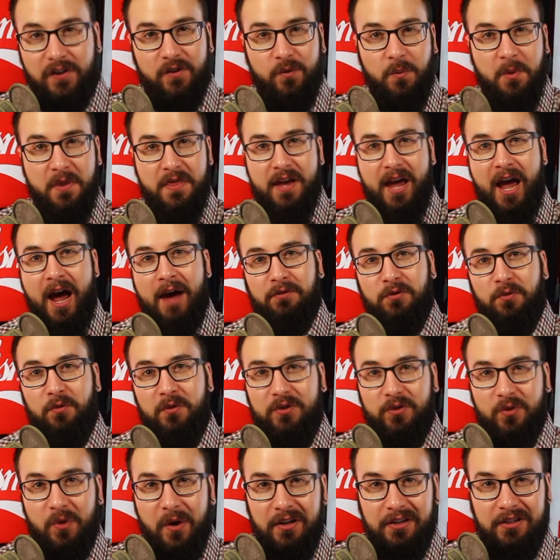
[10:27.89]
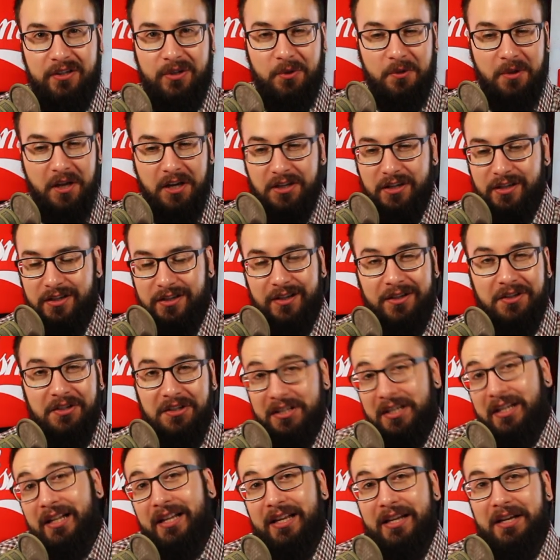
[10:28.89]
is what they have to resort to. They just look
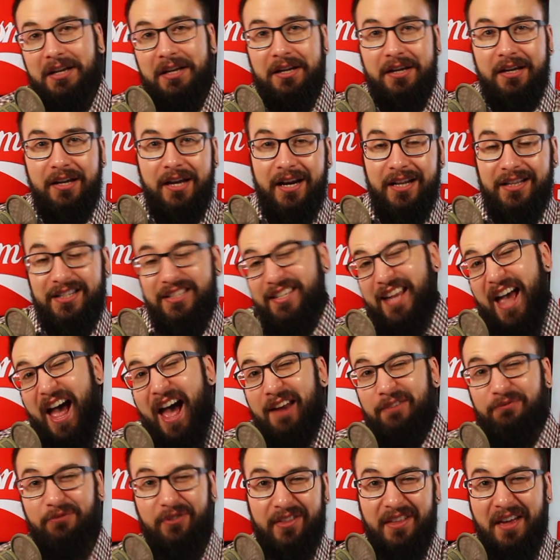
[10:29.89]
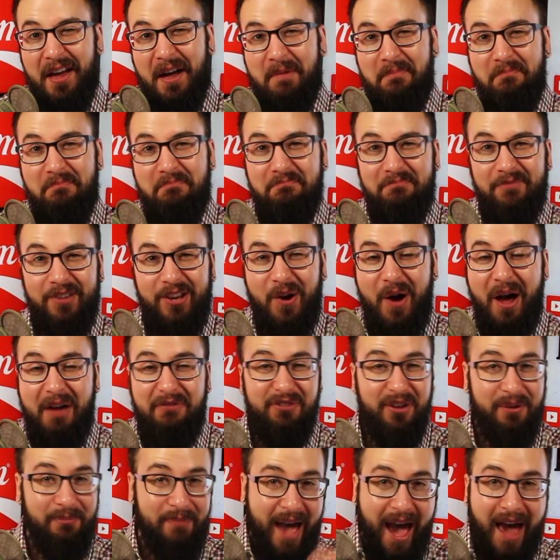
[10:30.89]
silly, and it's sad for them. You know, I
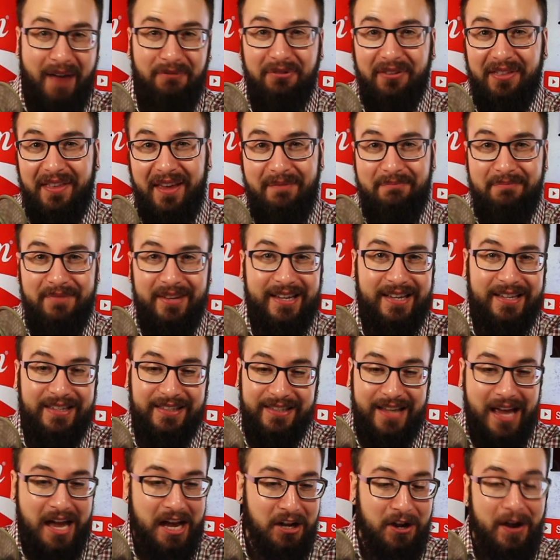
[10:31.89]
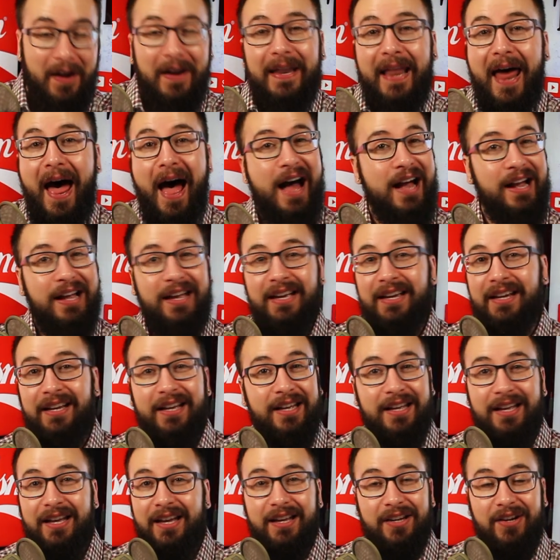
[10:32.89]
feel bad for them because uh, good luck.
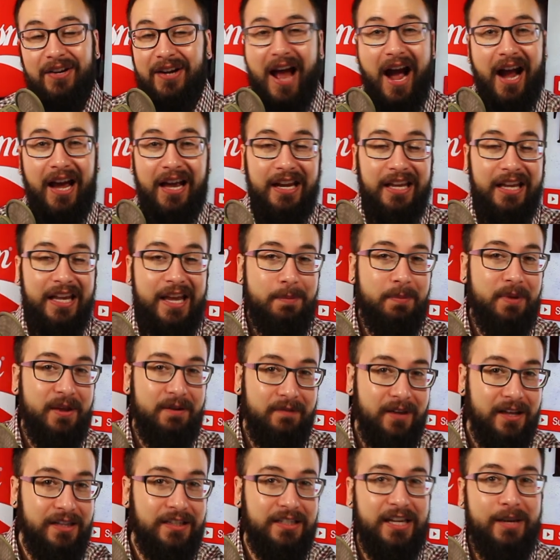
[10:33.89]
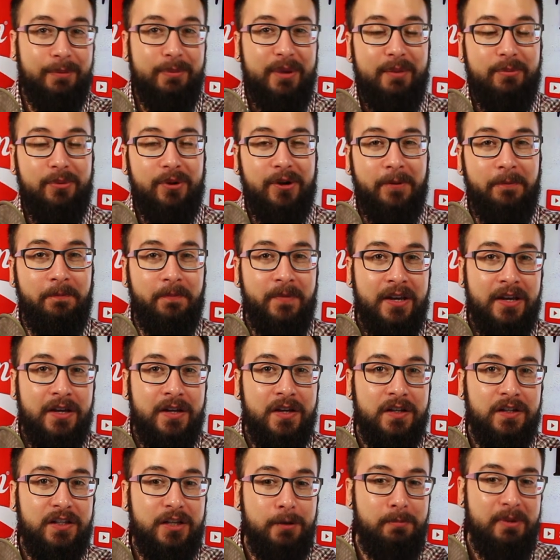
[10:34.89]
You're not going to keep convincing people
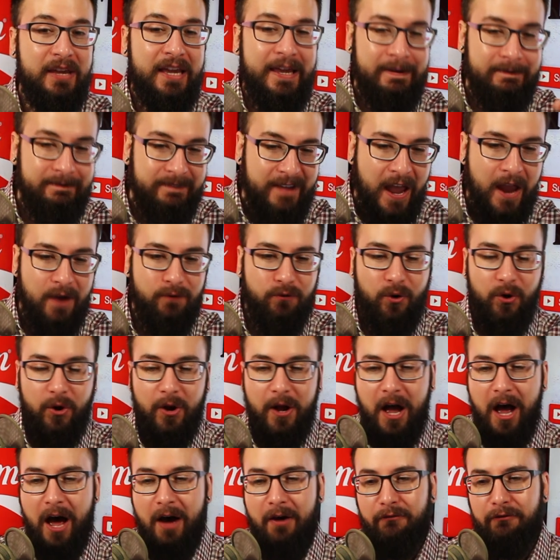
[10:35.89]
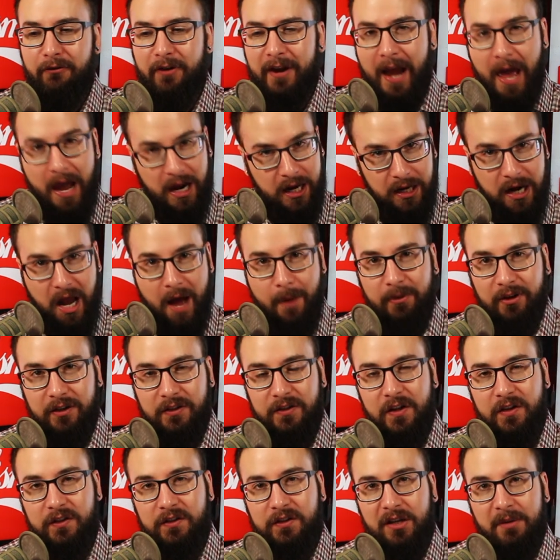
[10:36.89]
to be in favor of an economic
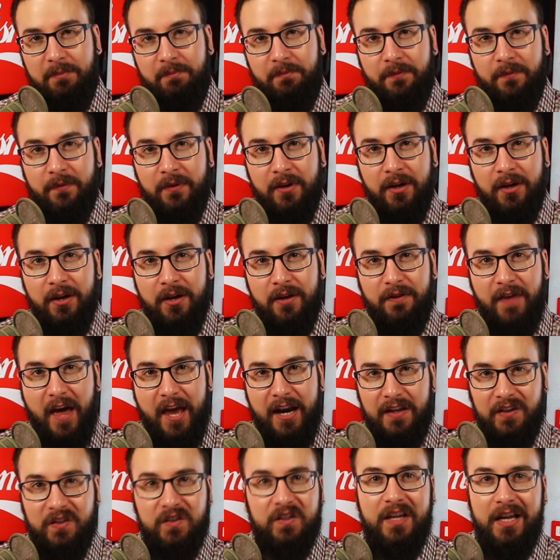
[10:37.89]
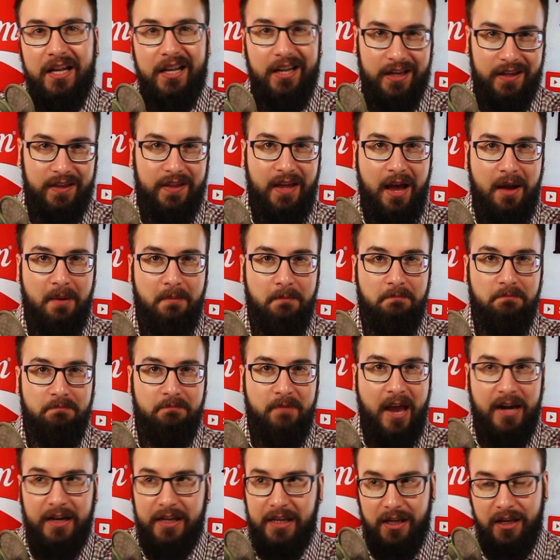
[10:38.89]
system that is killing them
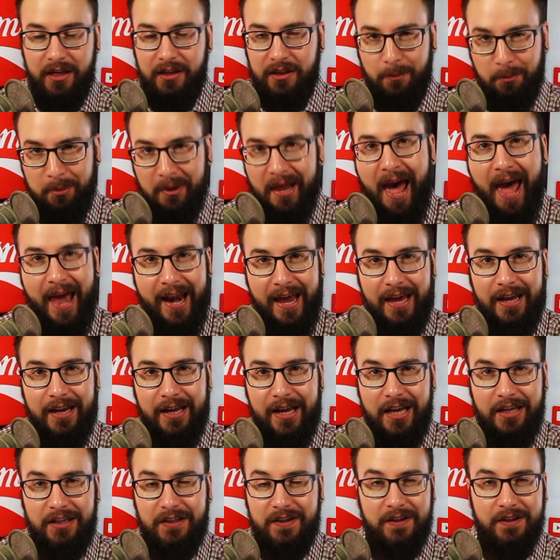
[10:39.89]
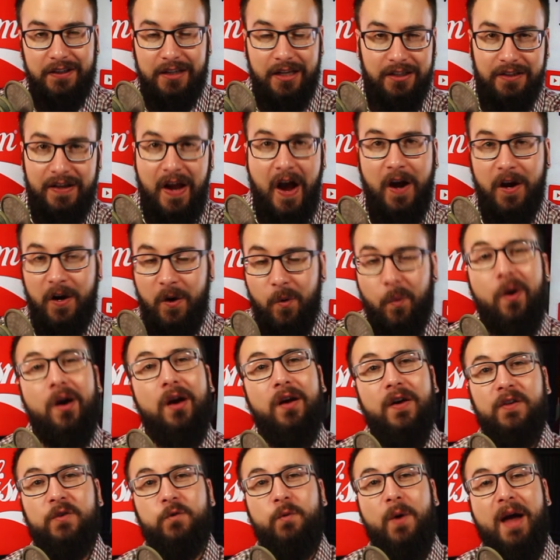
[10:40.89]
and killing the planet. It's just it's not going to
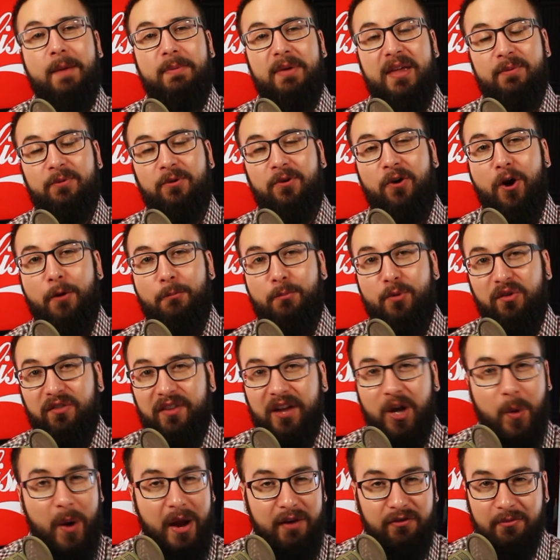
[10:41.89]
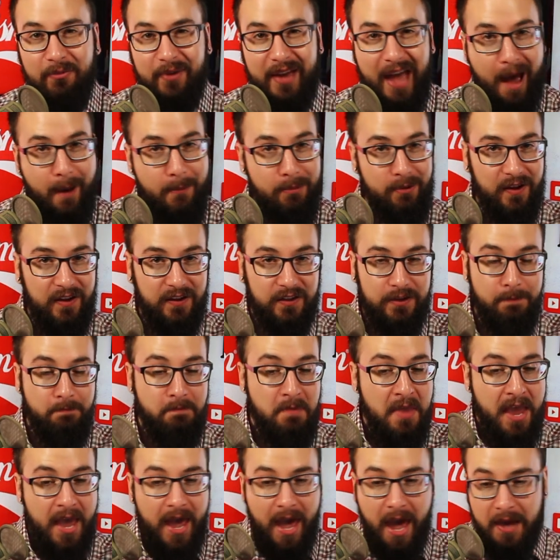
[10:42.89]
work. It's why people are moving away from capitalism
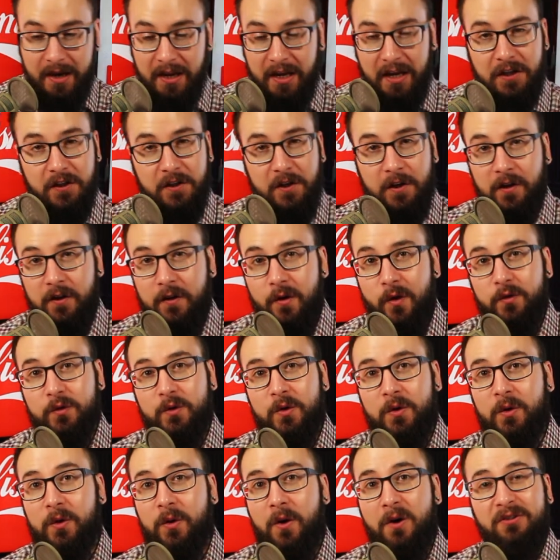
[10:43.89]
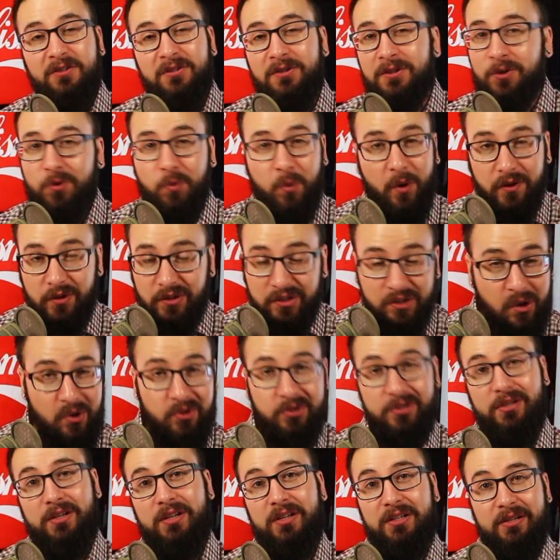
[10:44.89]
and inching closer and closer towards
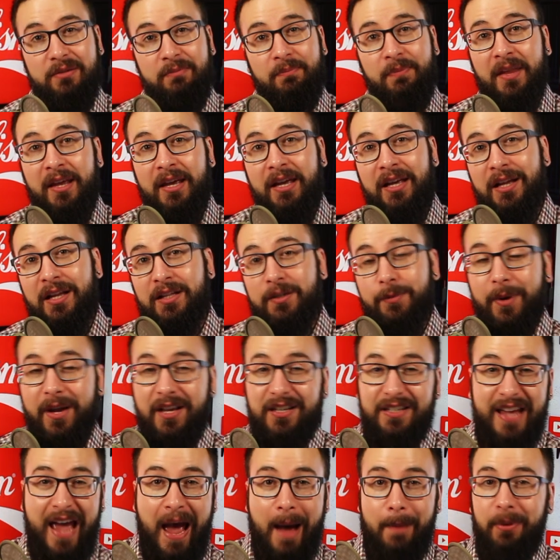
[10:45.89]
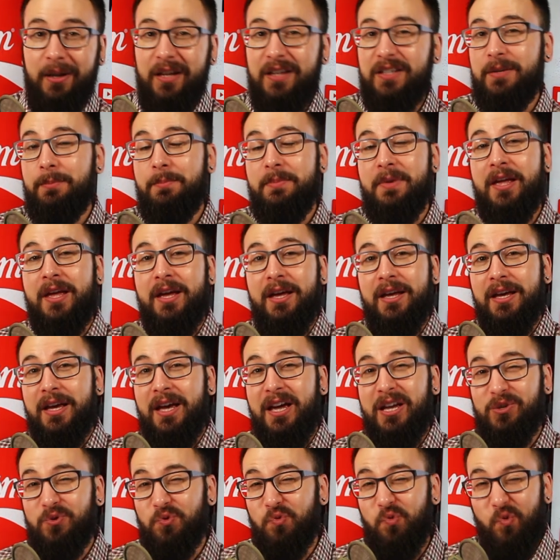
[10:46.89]
socialism. It's because capitalism
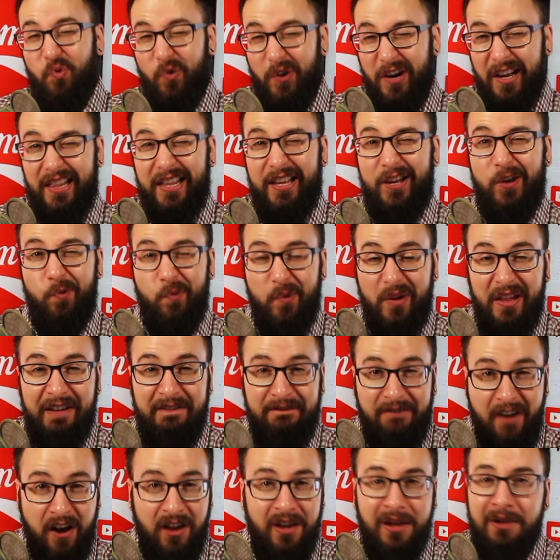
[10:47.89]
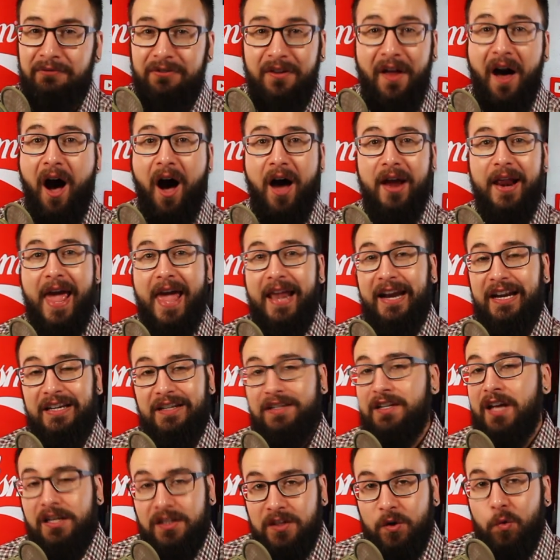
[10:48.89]
is really really fucking flawed and
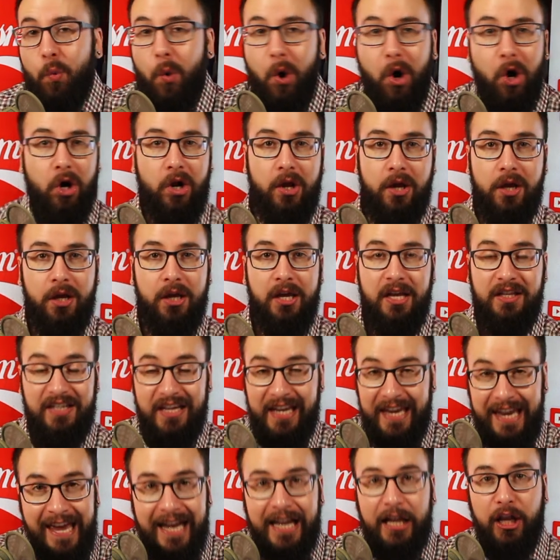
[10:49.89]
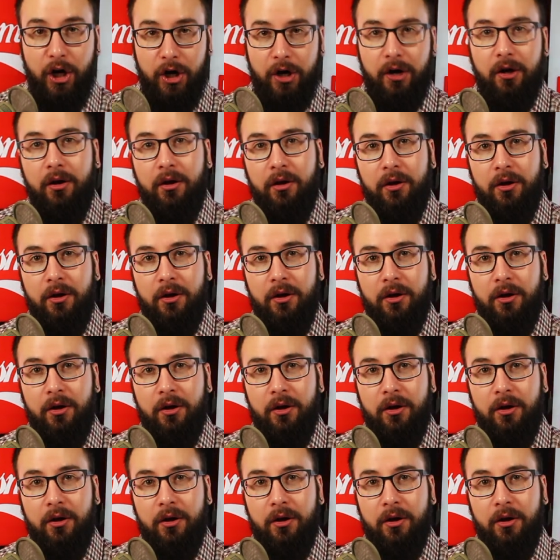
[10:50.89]
it doesn't work. It's a killer